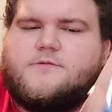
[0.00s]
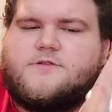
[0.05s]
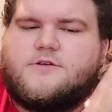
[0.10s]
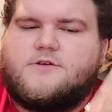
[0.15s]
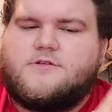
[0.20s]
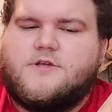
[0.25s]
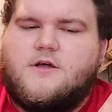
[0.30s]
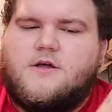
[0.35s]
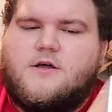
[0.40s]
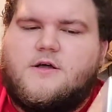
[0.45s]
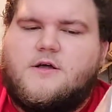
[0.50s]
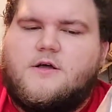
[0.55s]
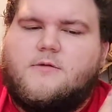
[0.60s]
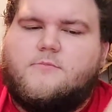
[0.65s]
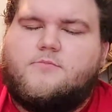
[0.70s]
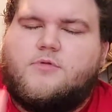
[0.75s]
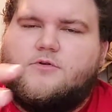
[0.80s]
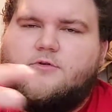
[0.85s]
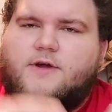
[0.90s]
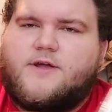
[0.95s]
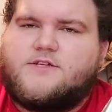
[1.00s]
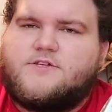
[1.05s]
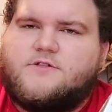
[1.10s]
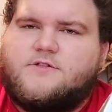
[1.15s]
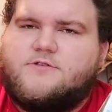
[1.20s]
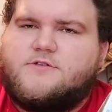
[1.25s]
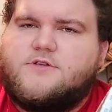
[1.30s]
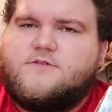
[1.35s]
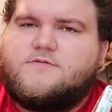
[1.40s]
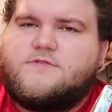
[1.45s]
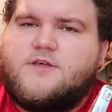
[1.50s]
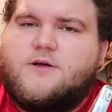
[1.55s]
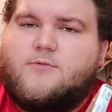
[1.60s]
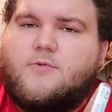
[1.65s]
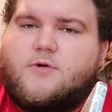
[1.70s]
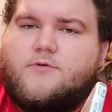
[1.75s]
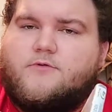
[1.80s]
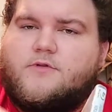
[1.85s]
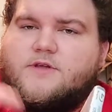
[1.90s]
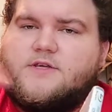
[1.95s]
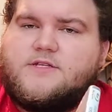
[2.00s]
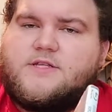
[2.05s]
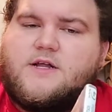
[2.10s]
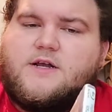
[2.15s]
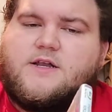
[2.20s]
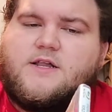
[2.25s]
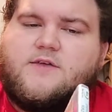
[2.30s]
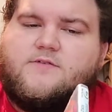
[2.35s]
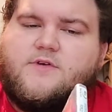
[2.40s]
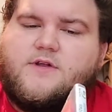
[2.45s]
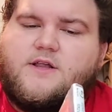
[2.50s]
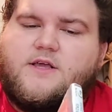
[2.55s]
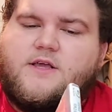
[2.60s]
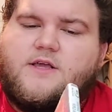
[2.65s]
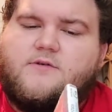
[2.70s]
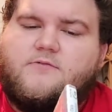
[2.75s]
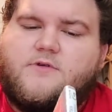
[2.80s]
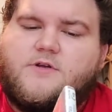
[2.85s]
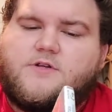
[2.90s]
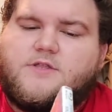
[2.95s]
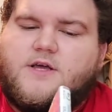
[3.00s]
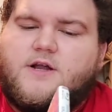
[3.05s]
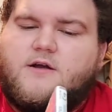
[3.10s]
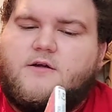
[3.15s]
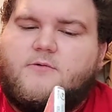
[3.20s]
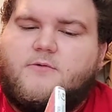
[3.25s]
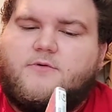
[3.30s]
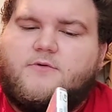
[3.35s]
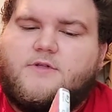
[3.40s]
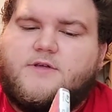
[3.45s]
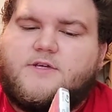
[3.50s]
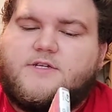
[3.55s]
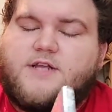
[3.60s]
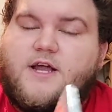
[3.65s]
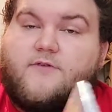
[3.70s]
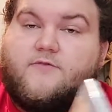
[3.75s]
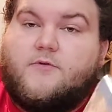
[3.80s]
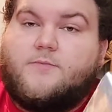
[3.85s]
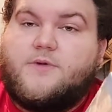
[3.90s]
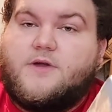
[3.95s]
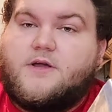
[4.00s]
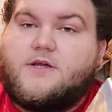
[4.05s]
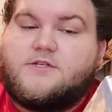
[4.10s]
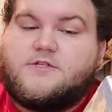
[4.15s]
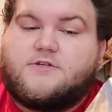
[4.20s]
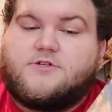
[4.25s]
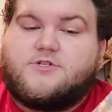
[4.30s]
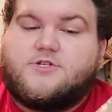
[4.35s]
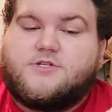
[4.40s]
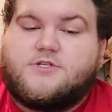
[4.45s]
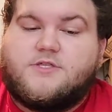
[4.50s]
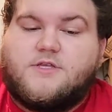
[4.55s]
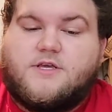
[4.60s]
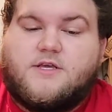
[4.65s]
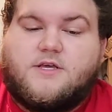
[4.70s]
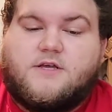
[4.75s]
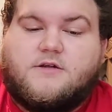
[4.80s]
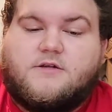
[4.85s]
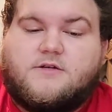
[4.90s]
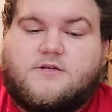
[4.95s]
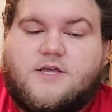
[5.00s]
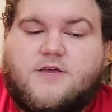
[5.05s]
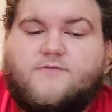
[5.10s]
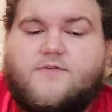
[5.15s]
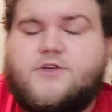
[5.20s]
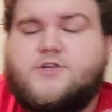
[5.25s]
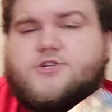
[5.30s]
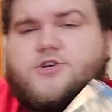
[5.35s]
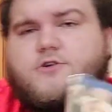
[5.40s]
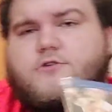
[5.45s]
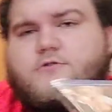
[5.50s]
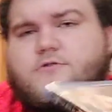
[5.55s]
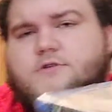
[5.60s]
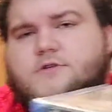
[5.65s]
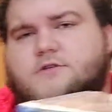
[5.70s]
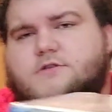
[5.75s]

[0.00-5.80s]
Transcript: There's Blu-ray exclusives that weren't released on DVD, which then aren't released ever because they're just the TV shows.